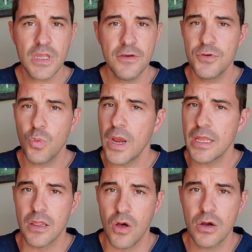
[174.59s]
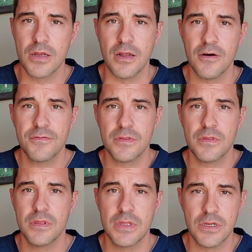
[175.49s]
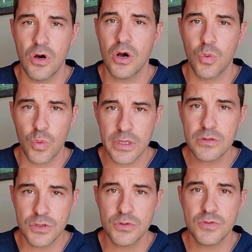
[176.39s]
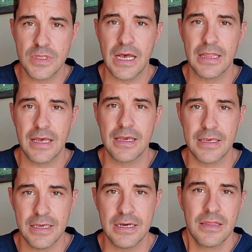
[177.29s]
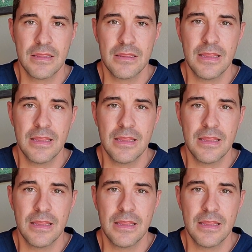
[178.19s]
If you wait long enough, the dog will use that leg again.